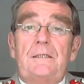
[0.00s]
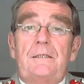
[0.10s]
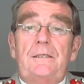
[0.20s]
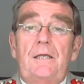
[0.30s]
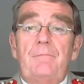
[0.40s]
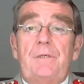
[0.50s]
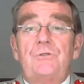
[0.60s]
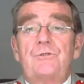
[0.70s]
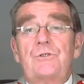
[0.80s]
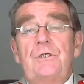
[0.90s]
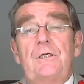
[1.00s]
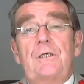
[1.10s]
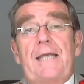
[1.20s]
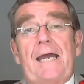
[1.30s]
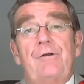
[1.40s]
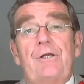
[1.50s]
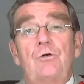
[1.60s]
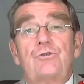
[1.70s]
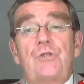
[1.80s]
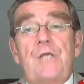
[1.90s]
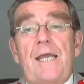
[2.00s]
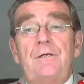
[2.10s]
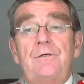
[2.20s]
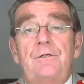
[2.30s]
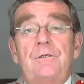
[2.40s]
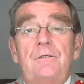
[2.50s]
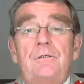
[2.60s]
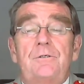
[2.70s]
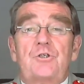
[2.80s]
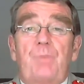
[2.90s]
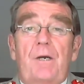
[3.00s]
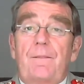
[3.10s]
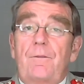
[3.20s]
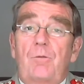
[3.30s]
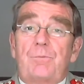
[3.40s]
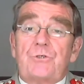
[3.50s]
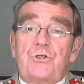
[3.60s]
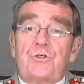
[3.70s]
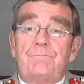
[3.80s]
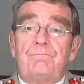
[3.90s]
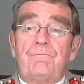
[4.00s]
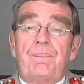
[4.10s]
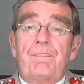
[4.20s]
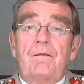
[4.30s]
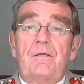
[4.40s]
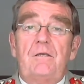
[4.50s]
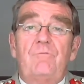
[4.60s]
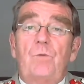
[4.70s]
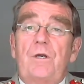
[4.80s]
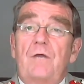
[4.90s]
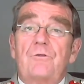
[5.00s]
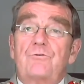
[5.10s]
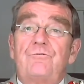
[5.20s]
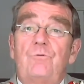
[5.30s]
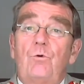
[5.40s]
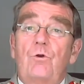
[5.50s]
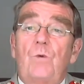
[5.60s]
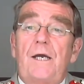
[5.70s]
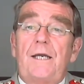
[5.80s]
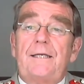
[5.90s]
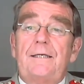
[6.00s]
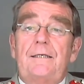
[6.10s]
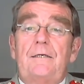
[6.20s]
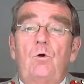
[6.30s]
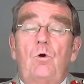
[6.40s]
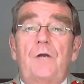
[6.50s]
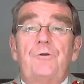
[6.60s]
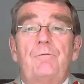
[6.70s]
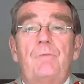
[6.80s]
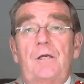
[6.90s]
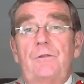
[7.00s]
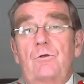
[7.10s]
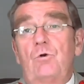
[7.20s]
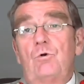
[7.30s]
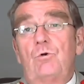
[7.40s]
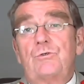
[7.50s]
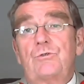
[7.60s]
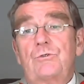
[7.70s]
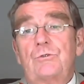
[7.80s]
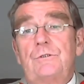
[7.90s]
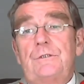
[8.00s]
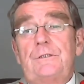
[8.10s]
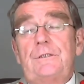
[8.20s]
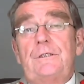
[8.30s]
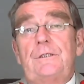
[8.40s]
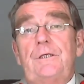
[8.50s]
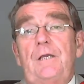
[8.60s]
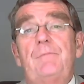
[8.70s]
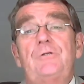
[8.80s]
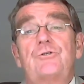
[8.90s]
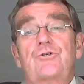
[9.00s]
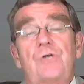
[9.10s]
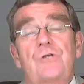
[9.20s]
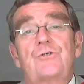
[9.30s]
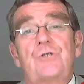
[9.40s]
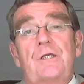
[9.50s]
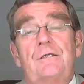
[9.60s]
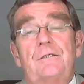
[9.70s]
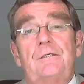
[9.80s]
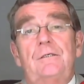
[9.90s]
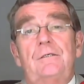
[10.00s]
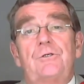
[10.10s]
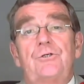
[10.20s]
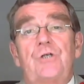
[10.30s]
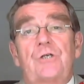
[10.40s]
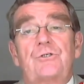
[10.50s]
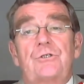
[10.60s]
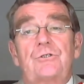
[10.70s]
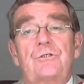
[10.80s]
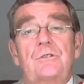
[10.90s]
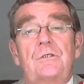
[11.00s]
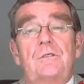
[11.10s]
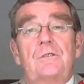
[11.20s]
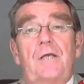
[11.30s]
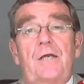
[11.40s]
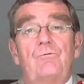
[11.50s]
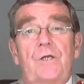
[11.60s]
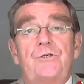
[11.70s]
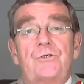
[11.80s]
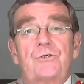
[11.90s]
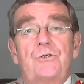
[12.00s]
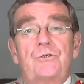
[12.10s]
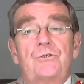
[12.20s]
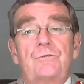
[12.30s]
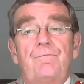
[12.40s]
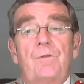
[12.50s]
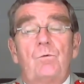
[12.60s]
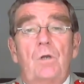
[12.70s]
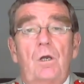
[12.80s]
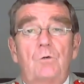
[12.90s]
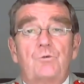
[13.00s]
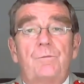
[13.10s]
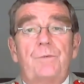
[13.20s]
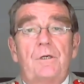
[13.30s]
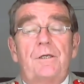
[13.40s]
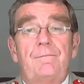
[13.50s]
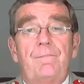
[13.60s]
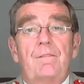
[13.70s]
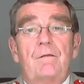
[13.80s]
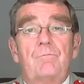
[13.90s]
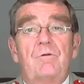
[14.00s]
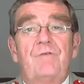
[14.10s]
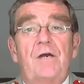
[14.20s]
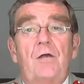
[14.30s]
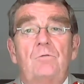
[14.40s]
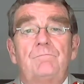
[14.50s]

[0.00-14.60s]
It means carrying on to the end despite the opposition, even when others fall away or undermine the cause. It means trusting that justice and righteousness will ultimately prevail.